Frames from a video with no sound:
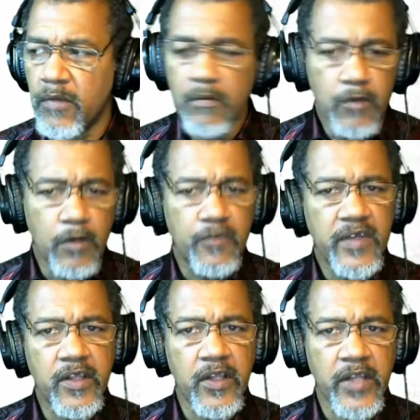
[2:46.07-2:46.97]
you'll see
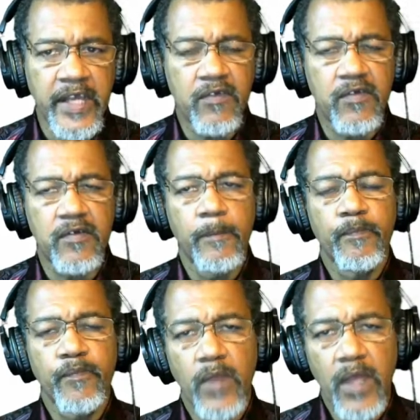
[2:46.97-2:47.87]
the links
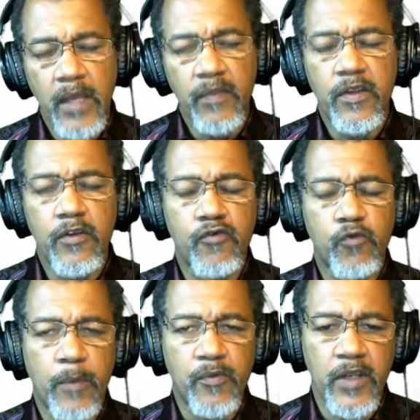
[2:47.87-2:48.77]
in the
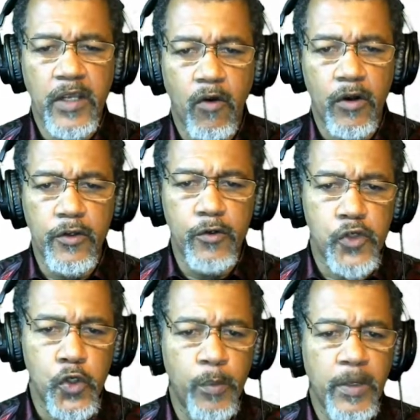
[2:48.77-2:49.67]
description here on
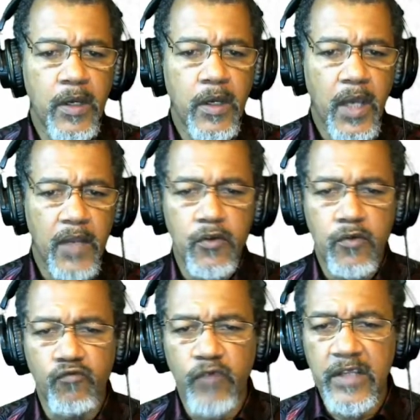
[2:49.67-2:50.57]
YouTube and you
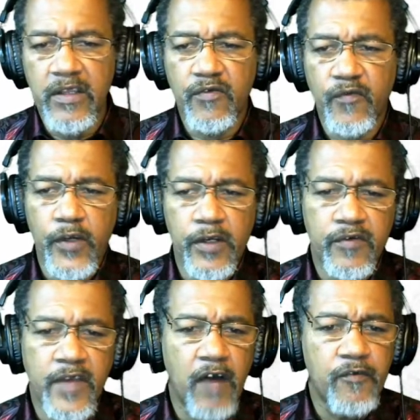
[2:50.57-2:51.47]
can read this for
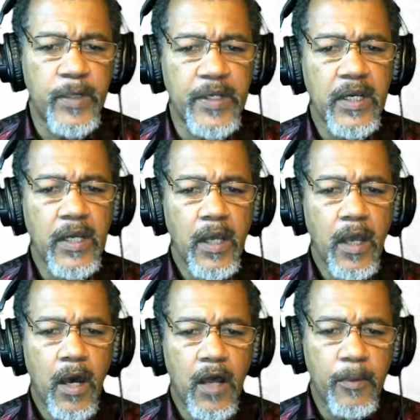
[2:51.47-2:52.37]
yourself. But
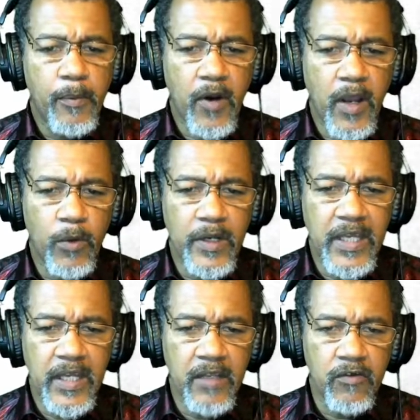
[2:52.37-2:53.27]
the part I want to
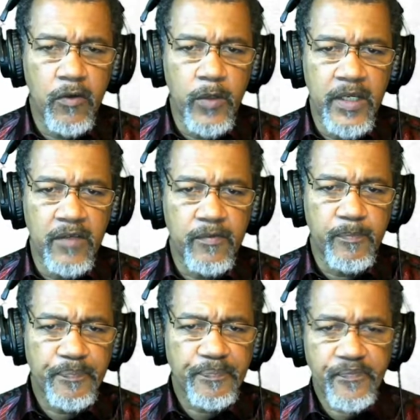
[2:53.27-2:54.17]
get into is
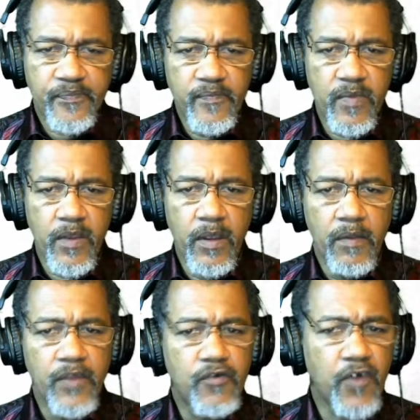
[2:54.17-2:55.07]

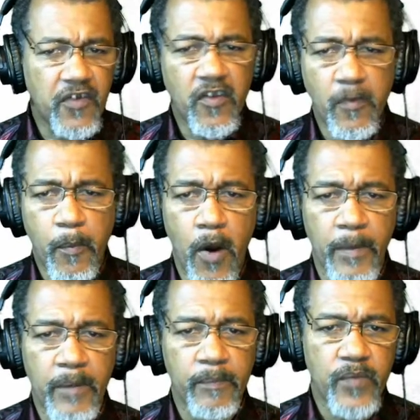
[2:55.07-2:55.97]
the Justice
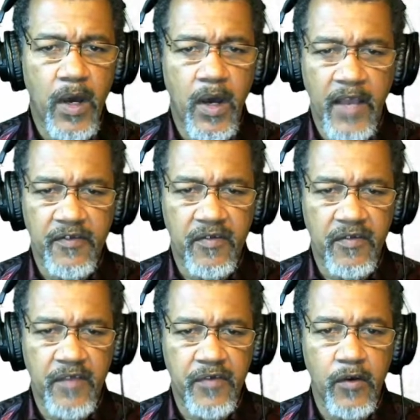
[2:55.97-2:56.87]
Department. As it
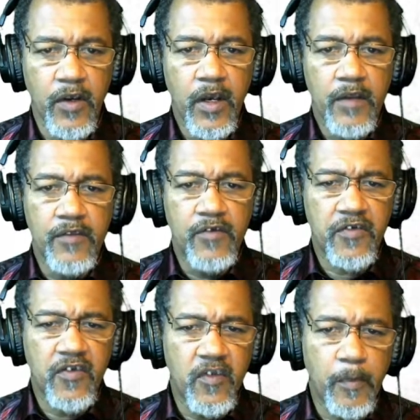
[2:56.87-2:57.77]
says here, the
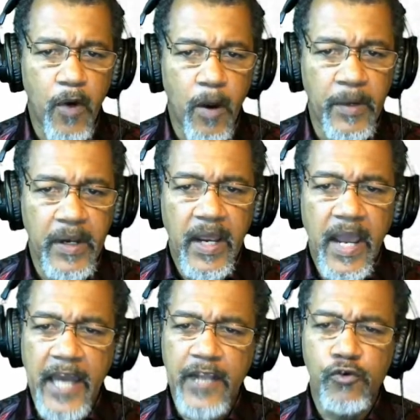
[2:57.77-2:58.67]
Justice Department
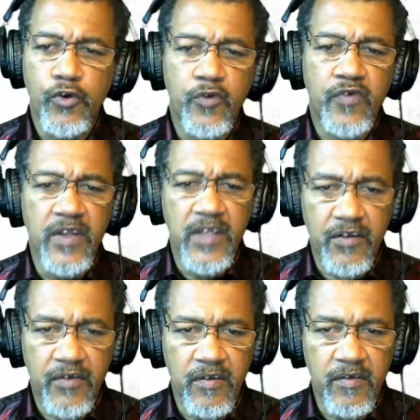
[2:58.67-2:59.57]
had introduced
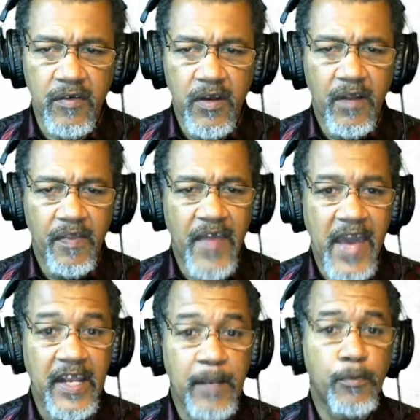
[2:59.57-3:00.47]
conditions that
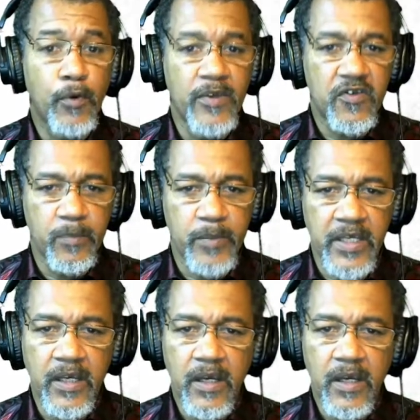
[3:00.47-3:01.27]
impermissibly